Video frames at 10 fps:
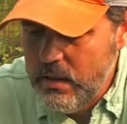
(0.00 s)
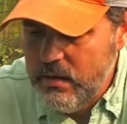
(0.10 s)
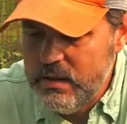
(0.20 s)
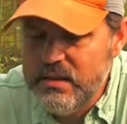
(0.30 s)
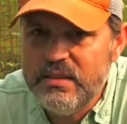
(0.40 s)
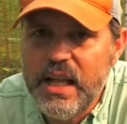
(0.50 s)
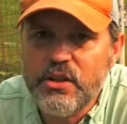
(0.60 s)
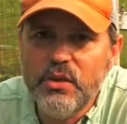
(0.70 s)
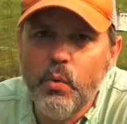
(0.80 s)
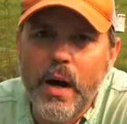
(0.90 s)
This is
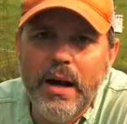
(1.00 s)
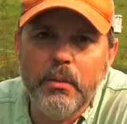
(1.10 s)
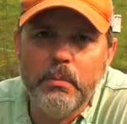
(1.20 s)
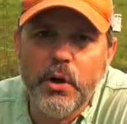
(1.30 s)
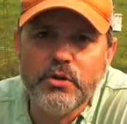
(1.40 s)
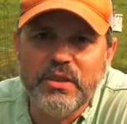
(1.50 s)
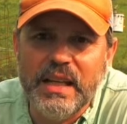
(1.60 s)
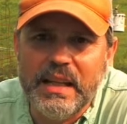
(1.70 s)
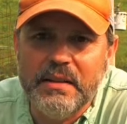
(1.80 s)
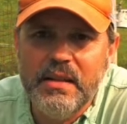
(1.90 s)
actually wild
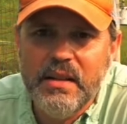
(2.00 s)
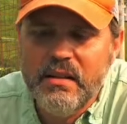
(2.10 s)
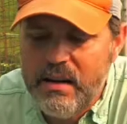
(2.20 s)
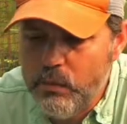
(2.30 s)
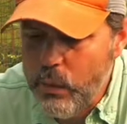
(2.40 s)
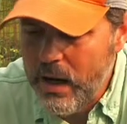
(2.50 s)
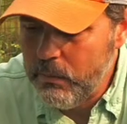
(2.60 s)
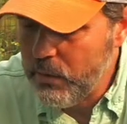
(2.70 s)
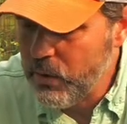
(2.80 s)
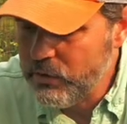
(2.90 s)
purslane, and
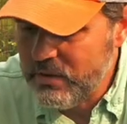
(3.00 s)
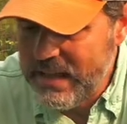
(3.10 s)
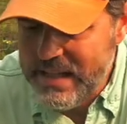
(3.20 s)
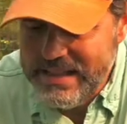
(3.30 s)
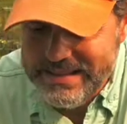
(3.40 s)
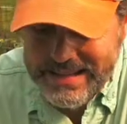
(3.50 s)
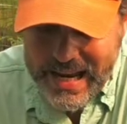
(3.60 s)
wild purslane is an